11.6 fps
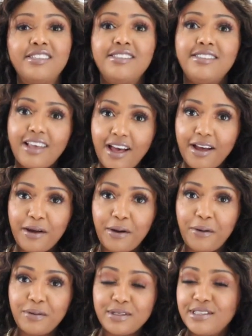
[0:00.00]

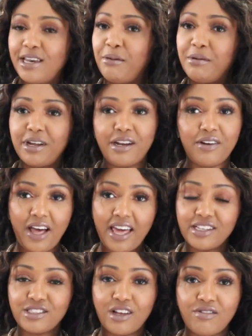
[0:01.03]
So today we're gonna go
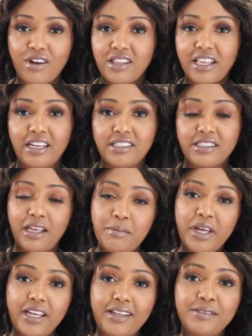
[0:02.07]
ahead and solve all that
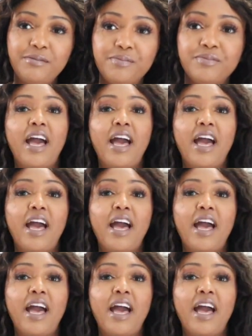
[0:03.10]
dilemma.